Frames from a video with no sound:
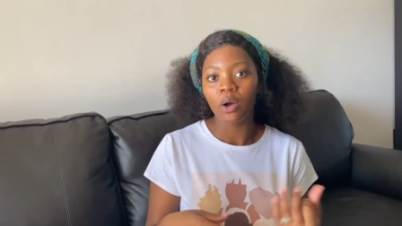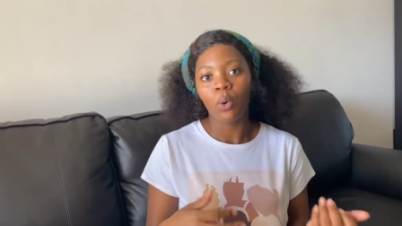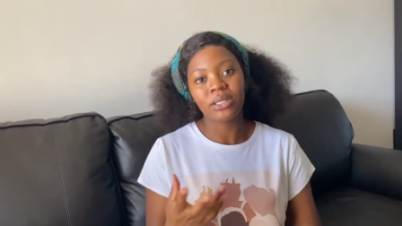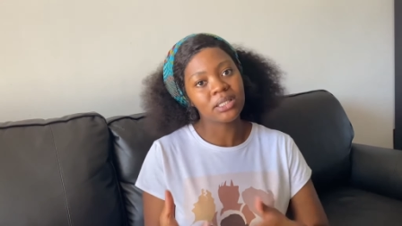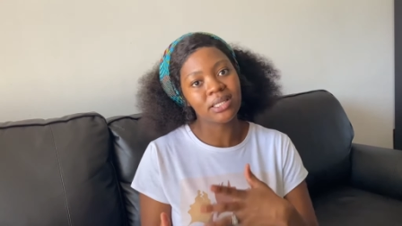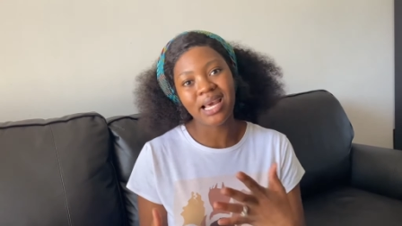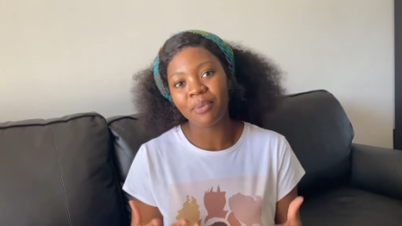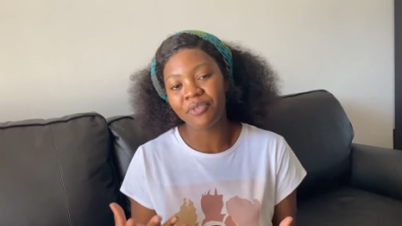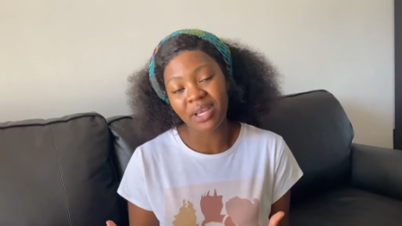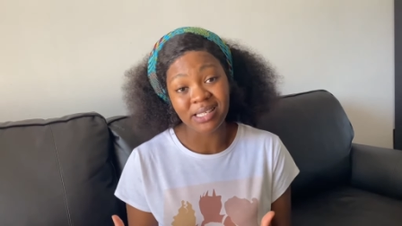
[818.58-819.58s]
what type
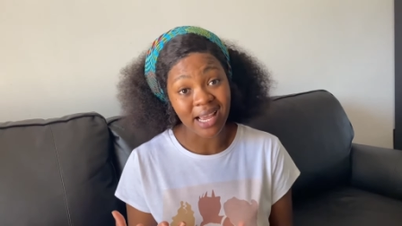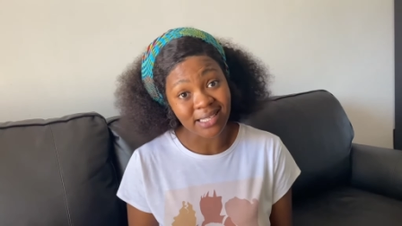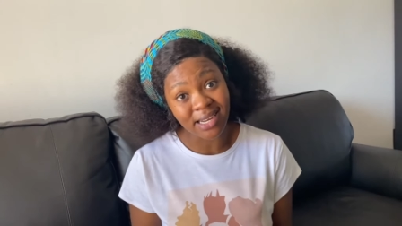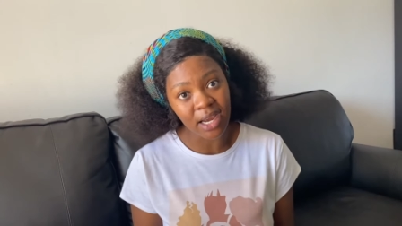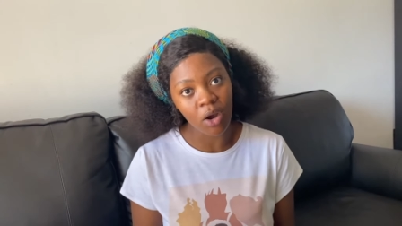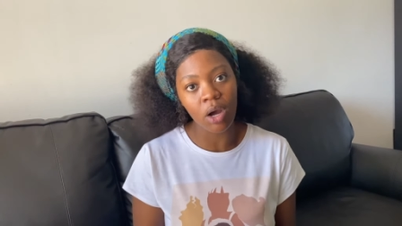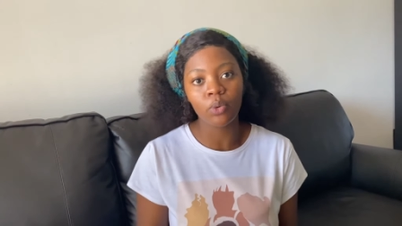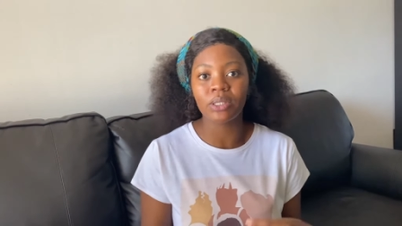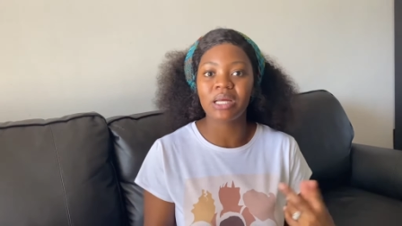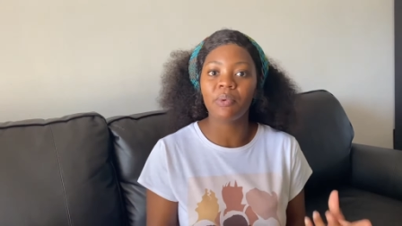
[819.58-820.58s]
of things I snack on,
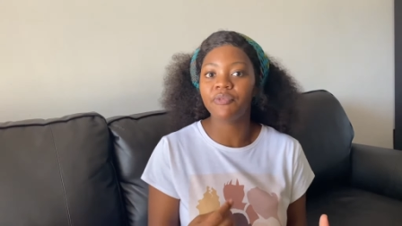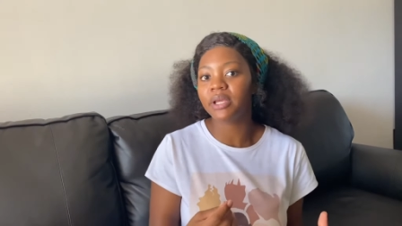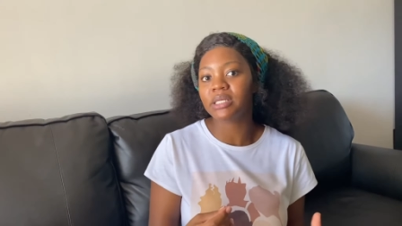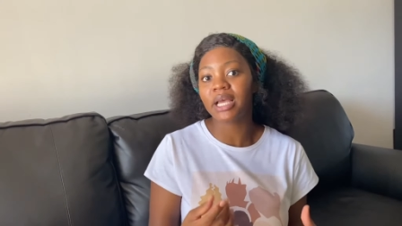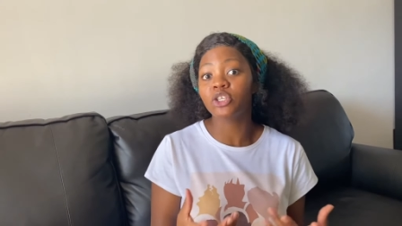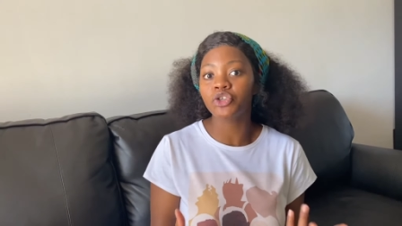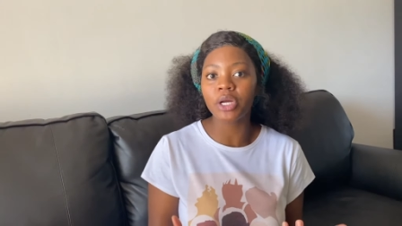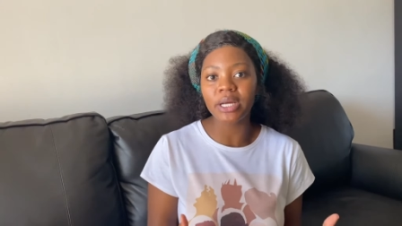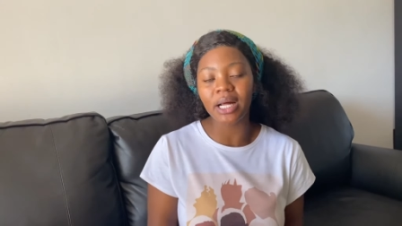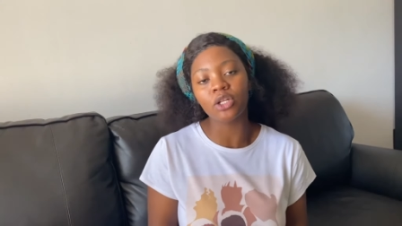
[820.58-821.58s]
what type of things I
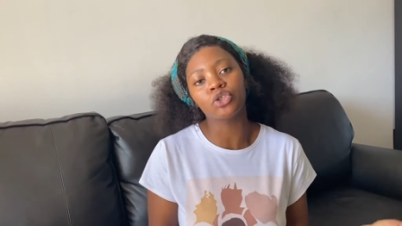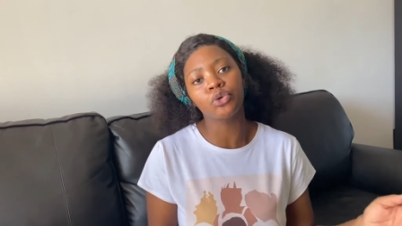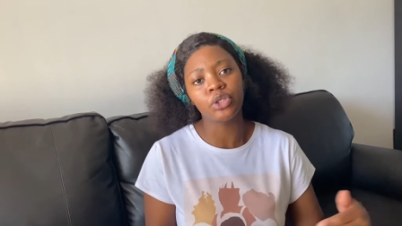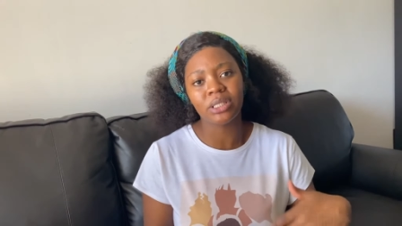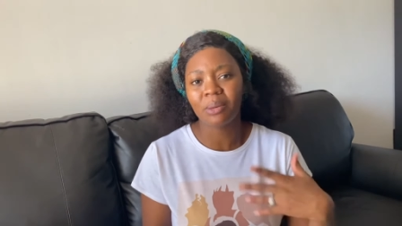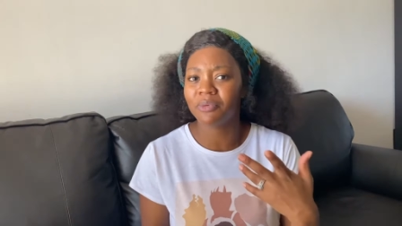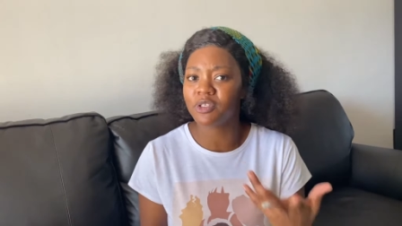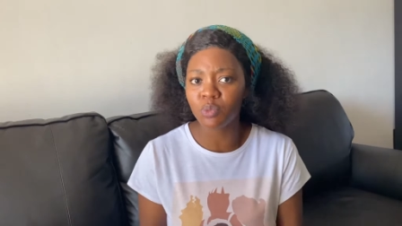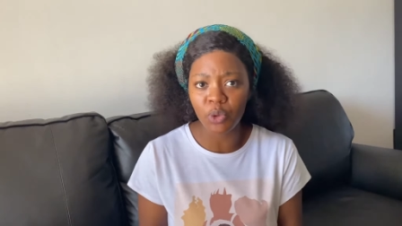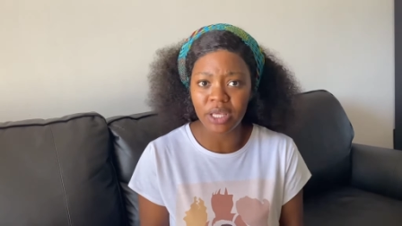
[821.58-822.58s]
drink. I'll show you the type of
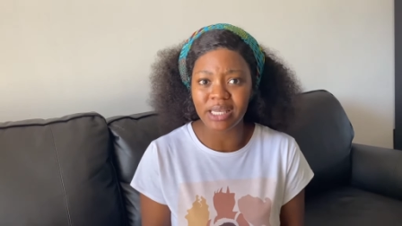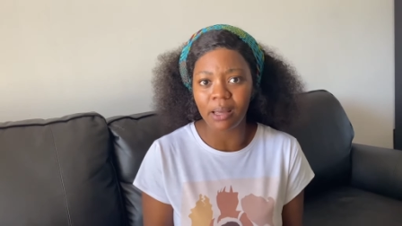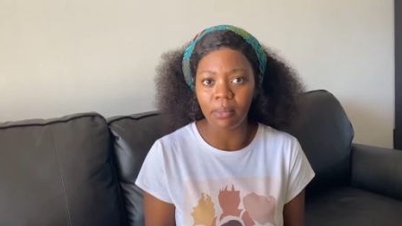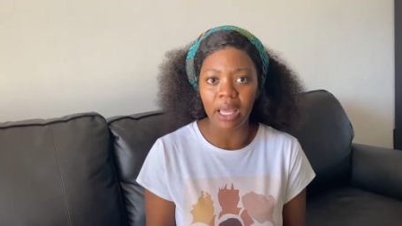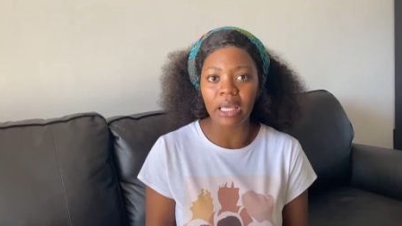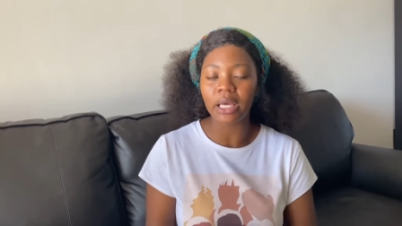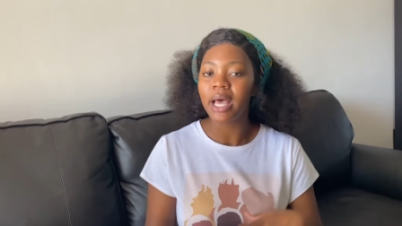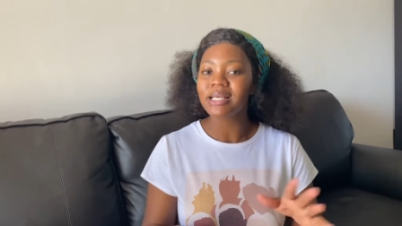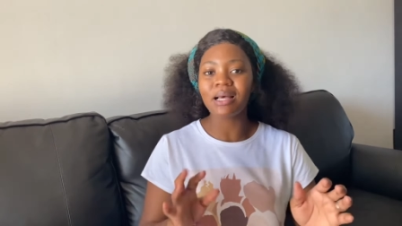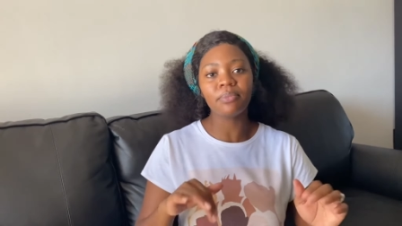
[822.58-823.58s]
smoothies I make,
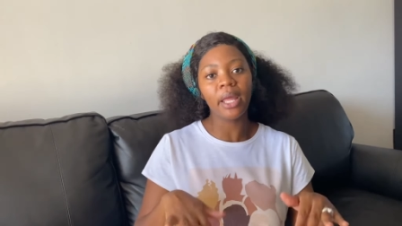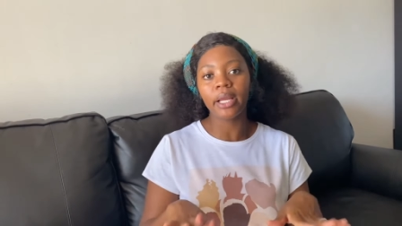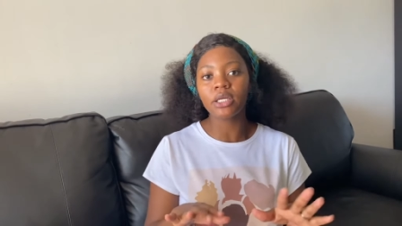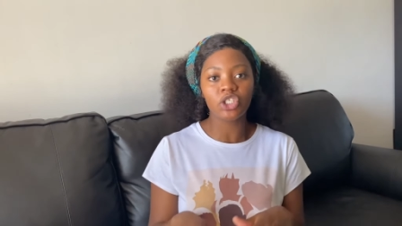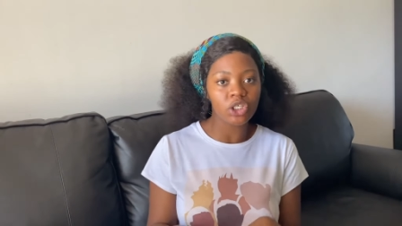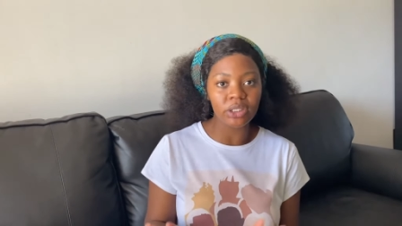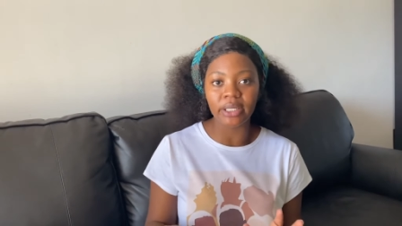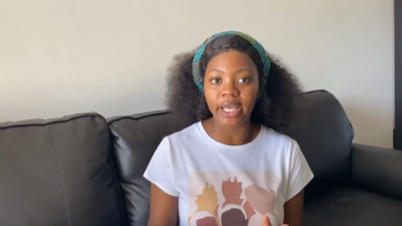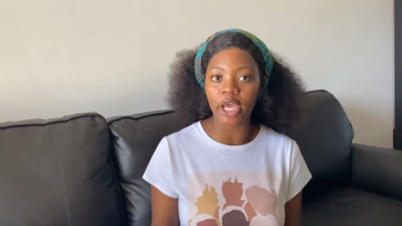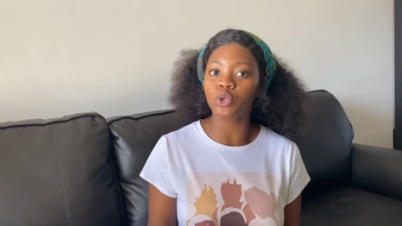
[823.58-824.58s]
something chilled and
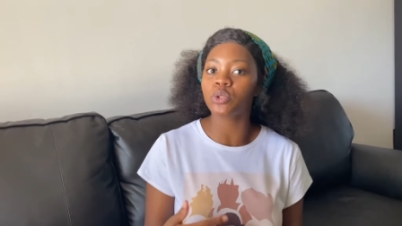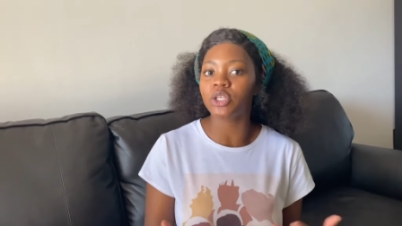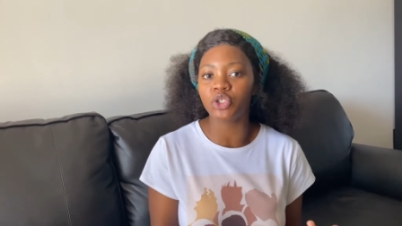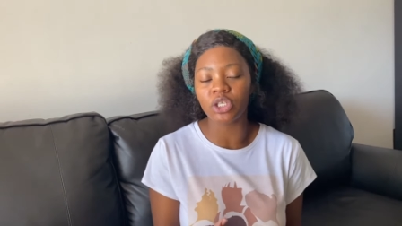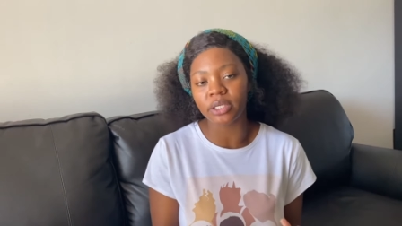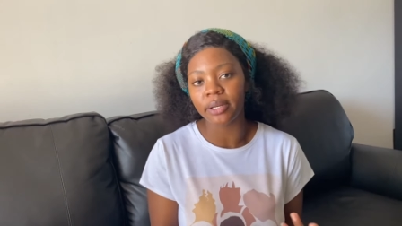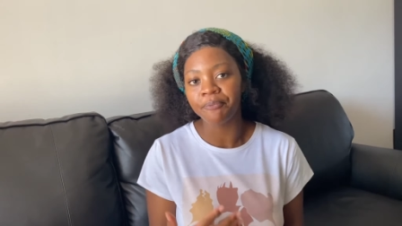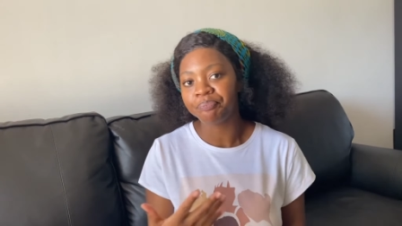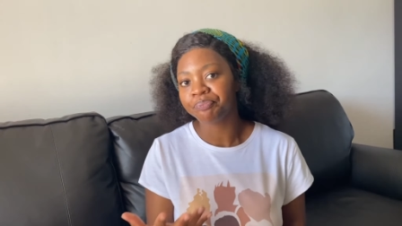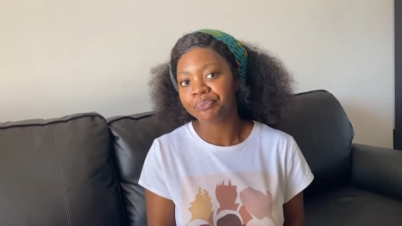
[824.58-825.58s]
casual that you can
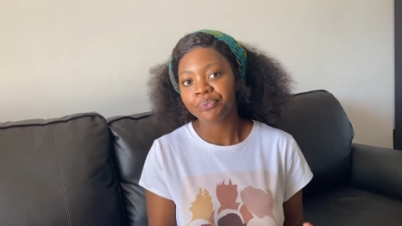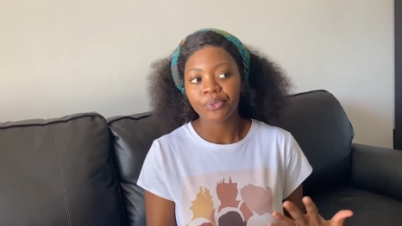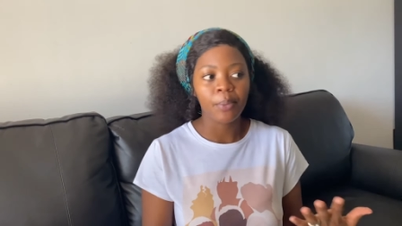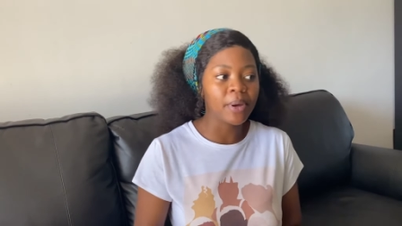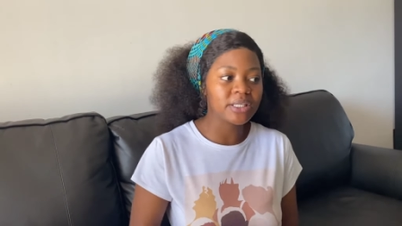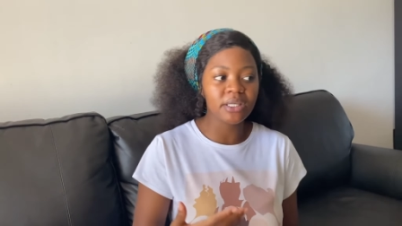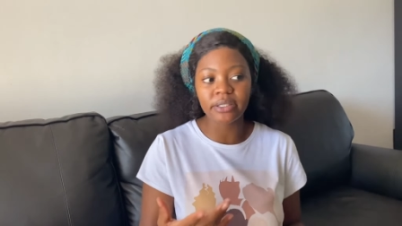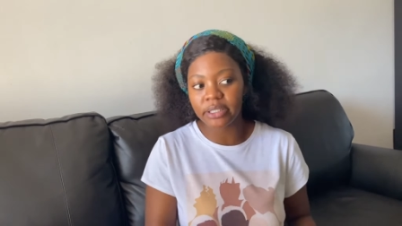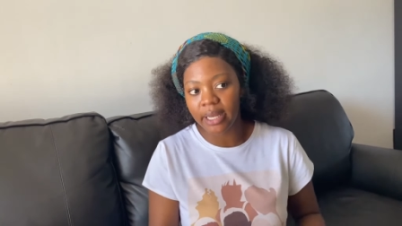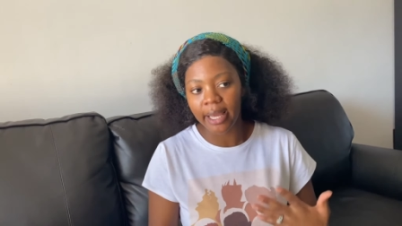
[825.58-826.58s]

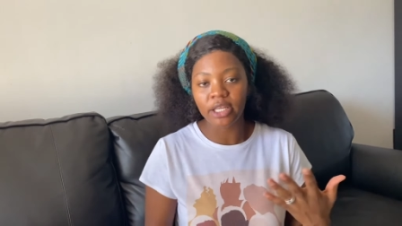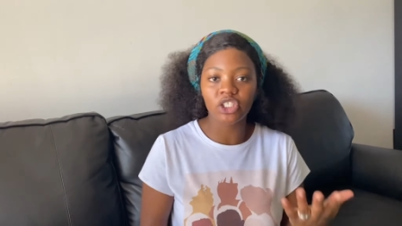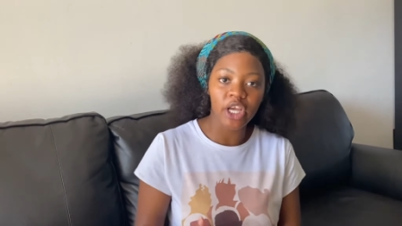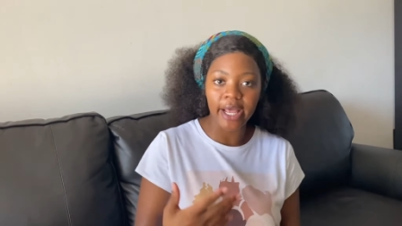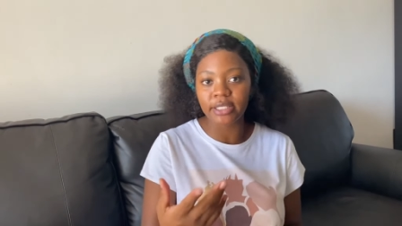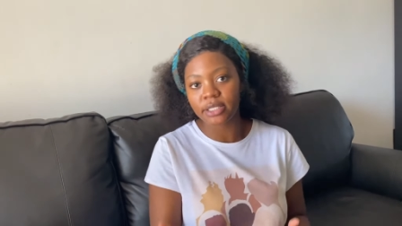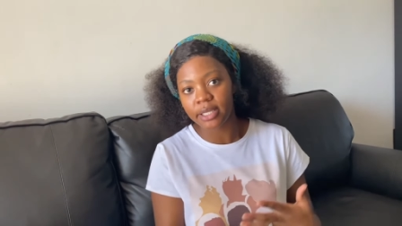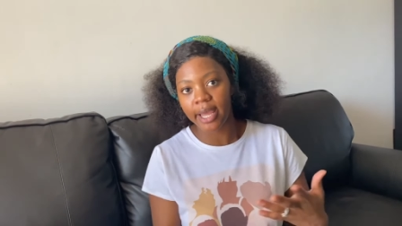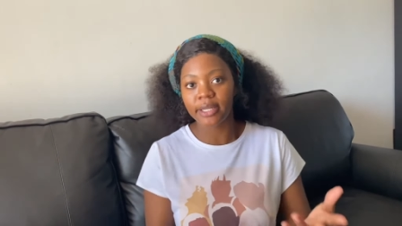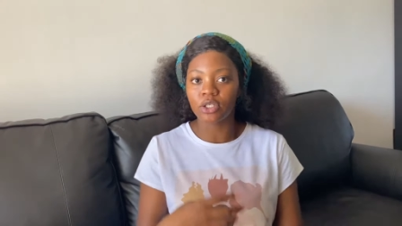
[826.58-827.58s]
basically like chats
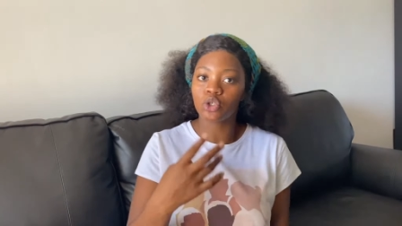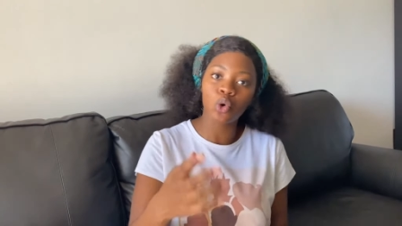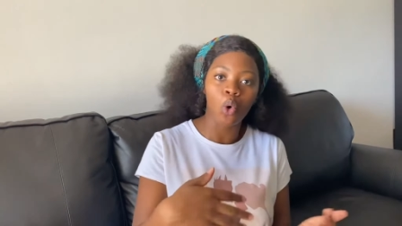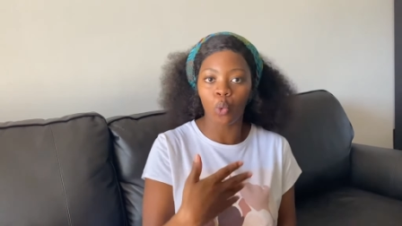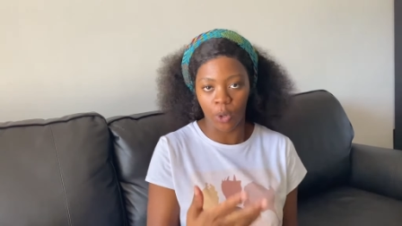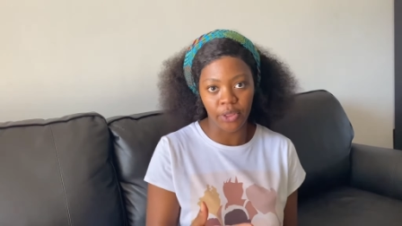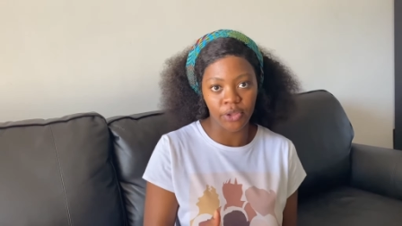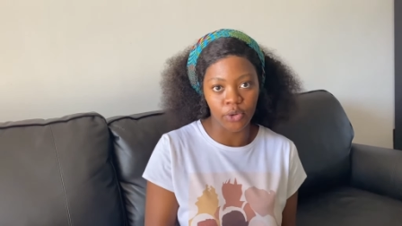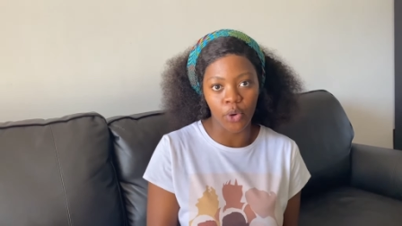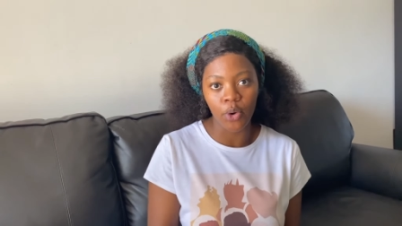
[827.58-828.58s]
and talk with,
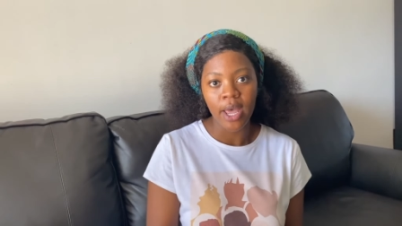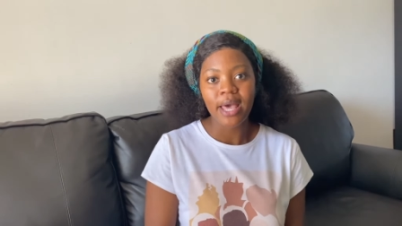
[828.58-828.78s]
you know.